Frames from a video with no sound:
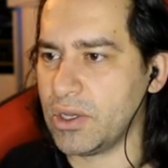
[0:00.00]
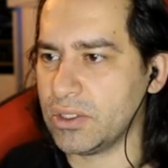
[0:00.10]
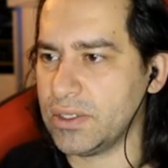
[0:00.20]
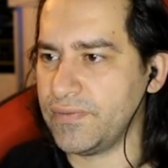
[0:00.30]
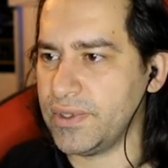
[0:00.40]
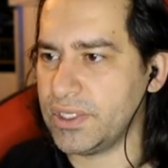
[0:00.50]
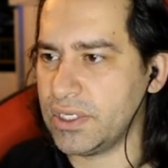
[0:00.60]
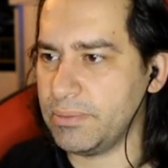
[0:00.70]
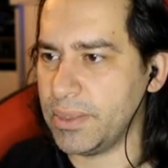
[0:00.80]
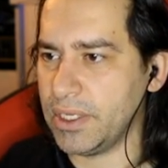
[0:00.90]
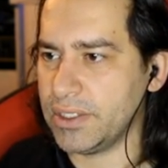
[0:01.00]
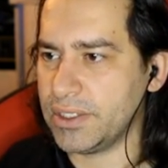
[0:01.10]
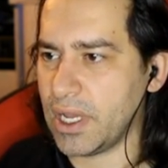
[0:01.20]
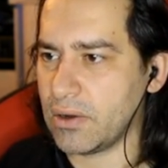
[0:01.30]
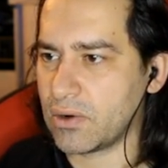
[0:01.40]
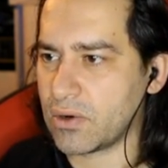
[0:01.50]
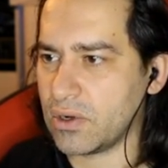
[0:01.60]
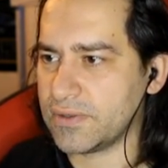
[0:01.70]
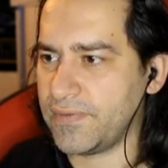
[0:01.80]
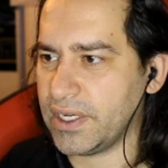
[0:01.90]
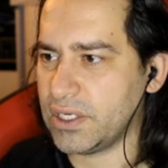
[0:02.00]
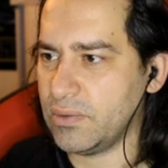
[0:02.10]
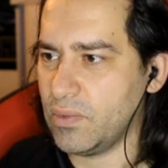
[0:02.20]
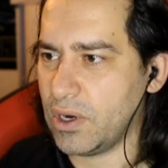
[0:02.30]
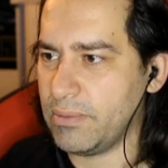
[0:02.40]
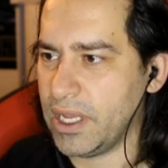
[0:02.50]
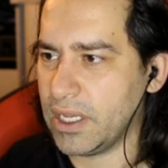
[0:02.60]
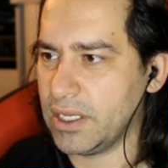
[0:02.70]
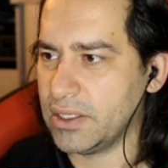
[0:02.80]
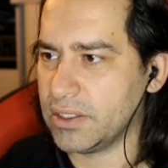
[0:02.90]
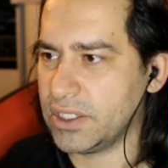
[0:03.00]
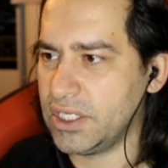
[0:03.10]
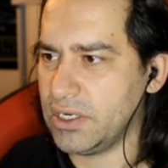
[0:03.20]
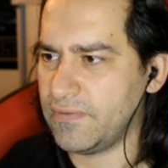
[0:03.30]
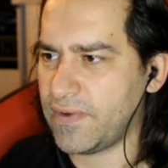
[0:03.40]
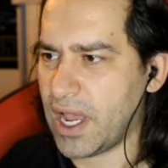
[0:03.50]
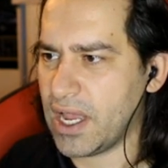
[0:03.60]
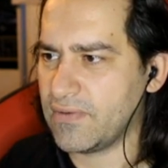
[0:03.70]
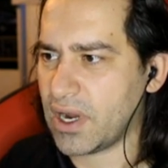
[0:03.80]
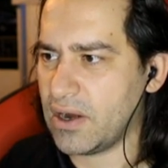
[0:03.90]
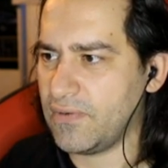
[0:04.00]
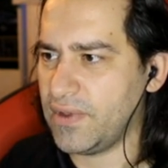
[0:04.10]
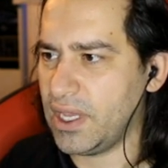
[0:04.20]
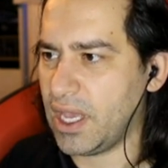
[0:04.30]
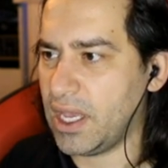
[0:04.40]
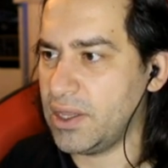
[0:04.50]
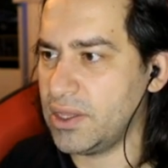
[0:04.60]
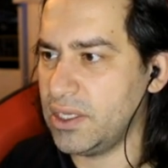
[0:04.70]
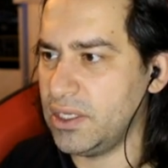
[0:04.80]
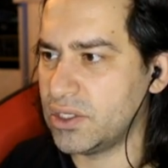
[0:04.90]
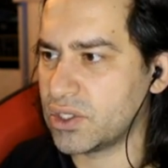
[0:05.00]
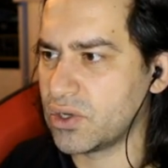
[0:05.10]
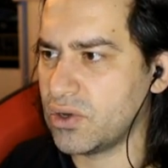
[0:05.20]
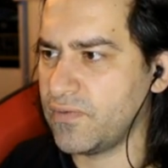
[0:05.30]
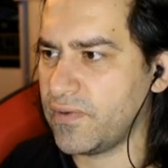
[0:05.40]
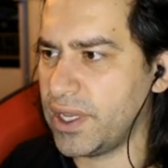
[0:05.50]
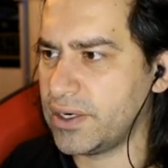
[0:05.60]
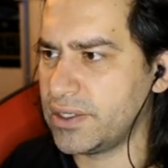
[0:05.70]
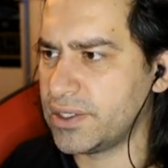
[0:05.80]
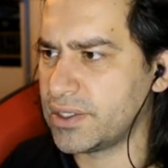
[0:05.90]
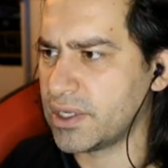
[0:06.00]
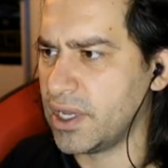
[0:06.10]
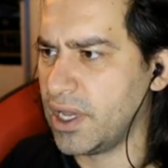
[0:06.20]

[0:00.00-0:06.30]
because of this ship is now cross-faction, we are making the Tier 5 Karfi and the Skull Fighters